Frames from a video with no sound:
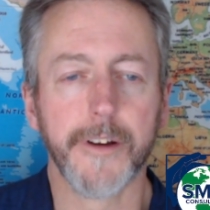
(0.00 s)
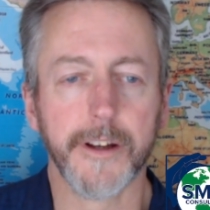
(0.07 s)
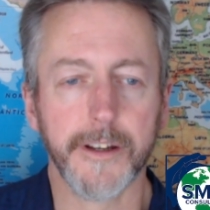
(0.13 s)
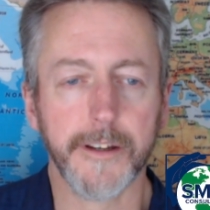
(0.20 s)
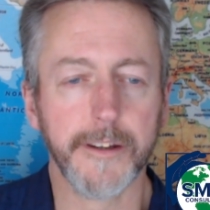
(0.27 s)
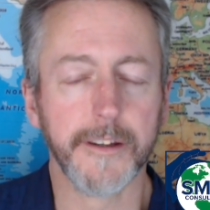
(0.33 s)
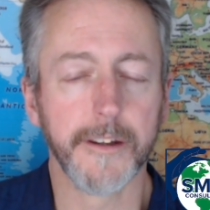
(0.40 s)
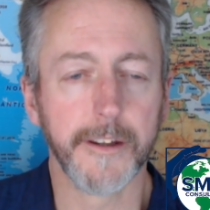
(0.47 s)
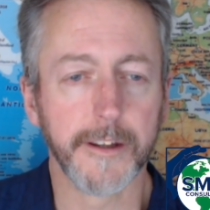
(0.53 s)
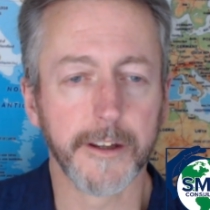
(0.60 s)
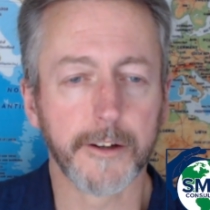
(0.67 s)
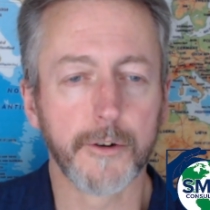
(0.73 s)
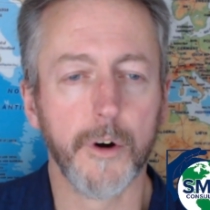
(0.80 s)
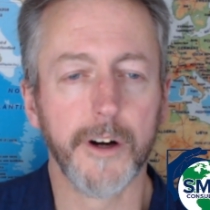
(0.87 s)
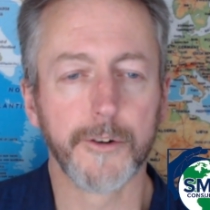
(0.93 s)
in the
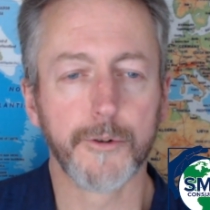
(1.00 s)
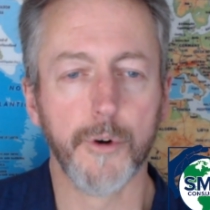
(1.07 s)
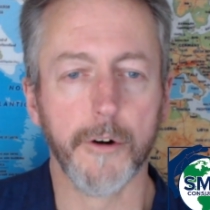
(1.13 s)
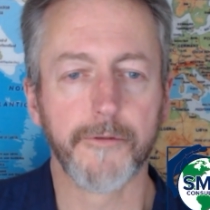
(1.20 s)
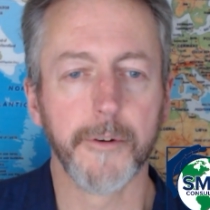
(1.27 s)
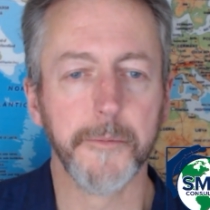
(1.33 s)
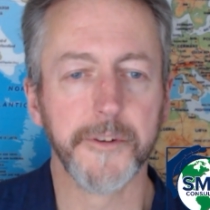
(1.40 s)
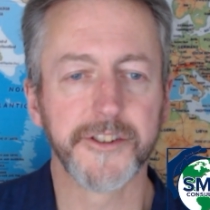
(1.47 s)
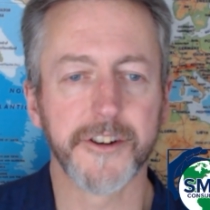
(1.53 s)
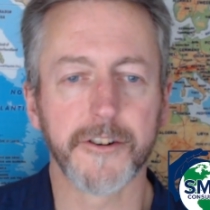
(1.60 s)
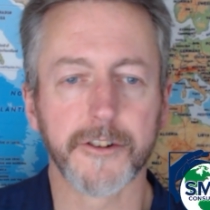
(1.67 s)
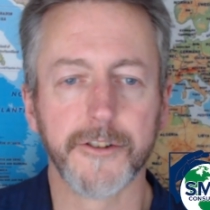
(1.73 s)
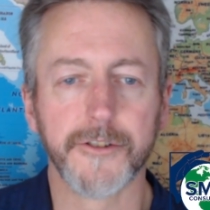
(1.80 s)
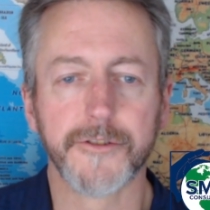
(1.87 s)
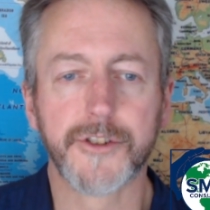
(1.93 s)
quote from this
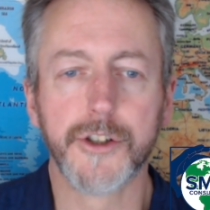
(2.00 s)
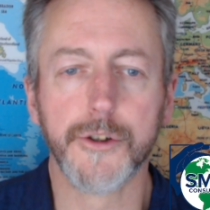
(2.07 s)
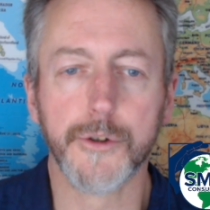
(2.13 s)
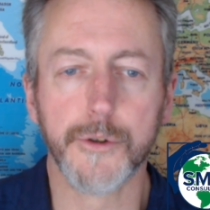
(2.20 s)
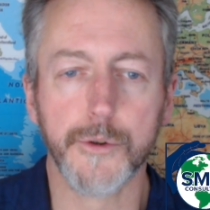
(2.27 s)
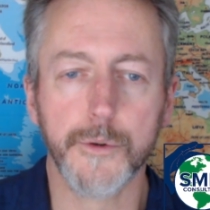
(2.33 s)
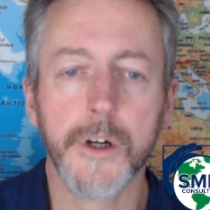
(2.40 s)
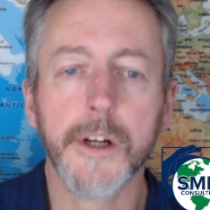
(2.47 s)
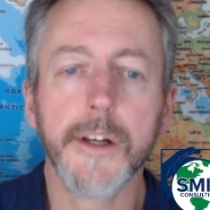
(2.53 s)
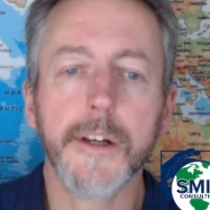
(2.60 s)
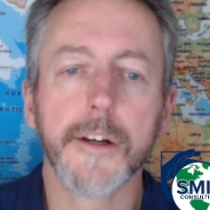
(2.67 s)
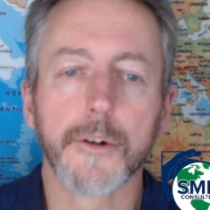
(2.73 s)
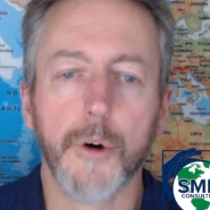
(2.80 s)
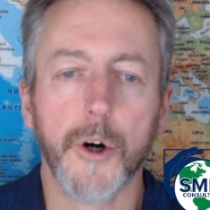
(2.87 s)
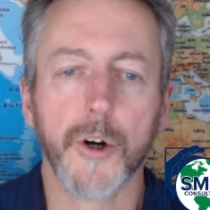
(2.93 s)
article, to
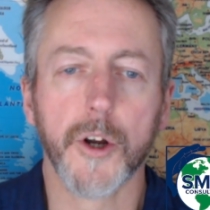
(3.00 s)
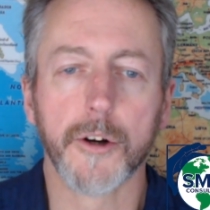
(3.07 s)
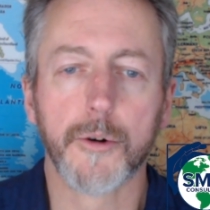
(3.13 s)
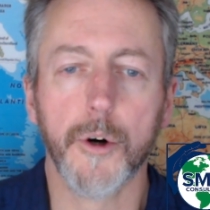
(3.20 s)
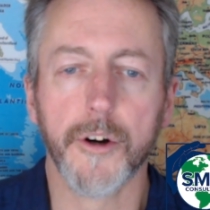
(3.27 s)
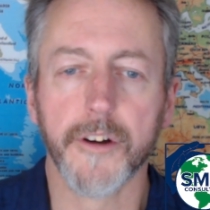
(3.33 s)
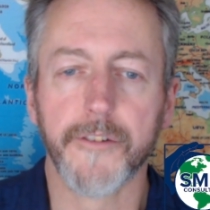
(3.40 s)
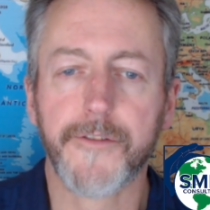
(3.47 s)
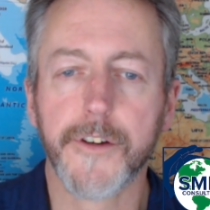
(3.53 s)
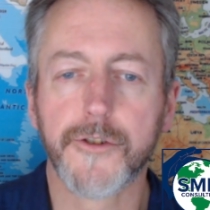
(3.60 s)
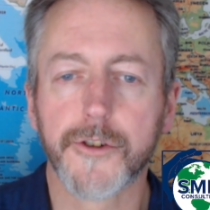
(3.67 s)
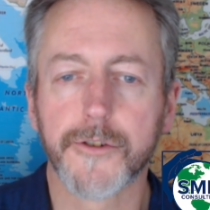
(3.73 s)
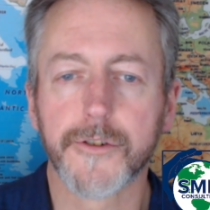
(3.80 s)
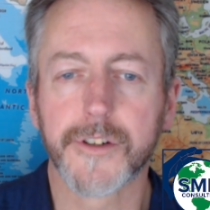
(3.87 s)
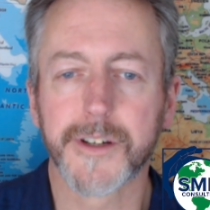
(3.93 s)
quote unquote, a
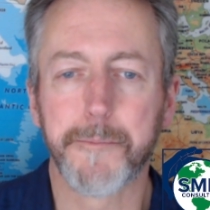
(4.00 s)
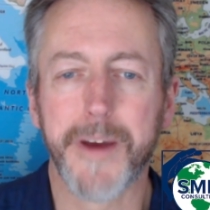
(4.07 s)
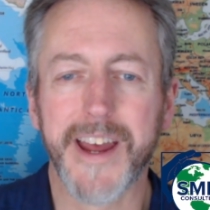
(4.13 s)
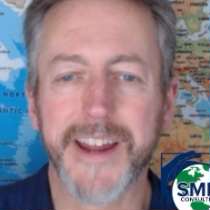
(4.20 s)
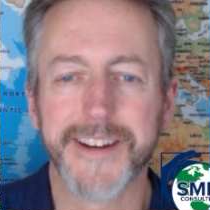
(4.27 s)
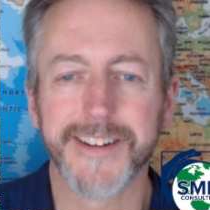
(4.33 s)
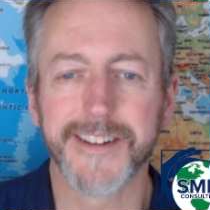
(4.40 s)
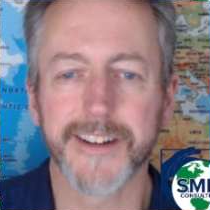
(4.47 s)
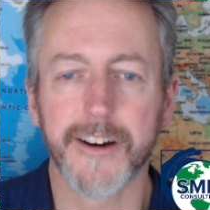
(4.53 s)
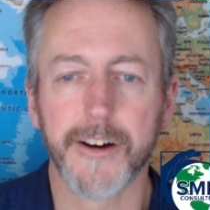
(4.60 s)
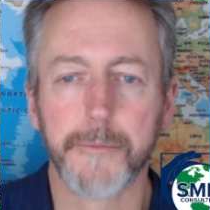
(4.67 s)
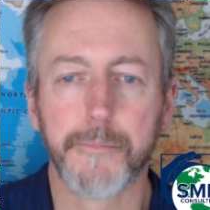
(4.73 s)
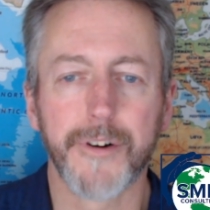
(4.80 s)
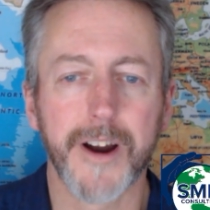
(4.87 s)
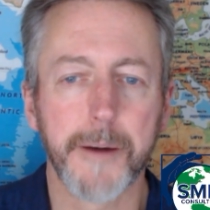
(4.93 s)
future dependent on
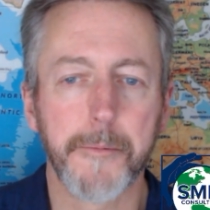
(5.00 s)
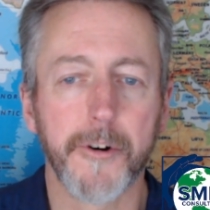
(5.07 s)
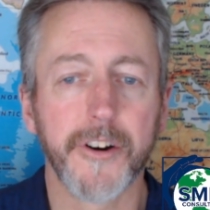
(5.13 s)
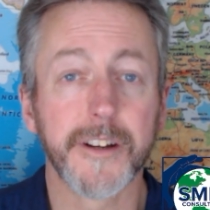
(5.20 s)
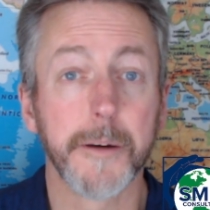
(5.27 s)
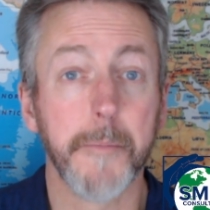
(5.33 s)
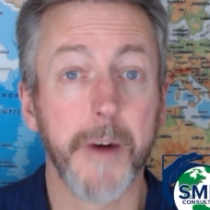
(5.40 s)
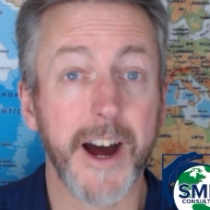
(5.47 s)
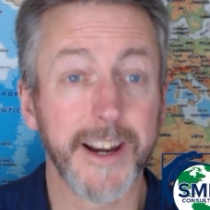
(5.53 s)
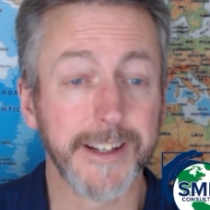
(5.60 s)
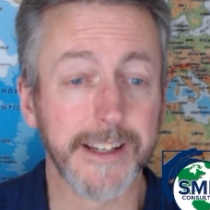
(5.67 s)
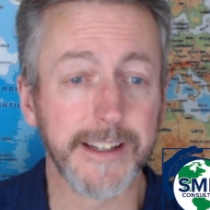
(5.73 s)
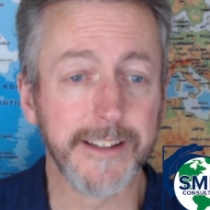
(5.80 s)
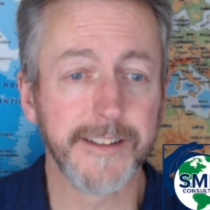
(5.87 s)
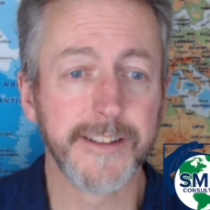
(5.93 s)
primary
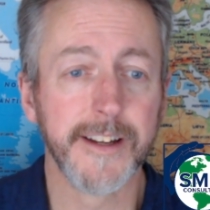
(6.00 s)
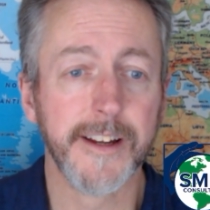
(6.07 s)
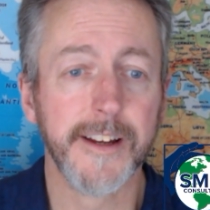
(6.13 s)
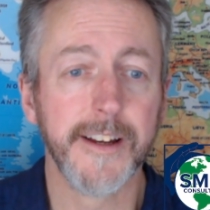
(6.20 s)
commodities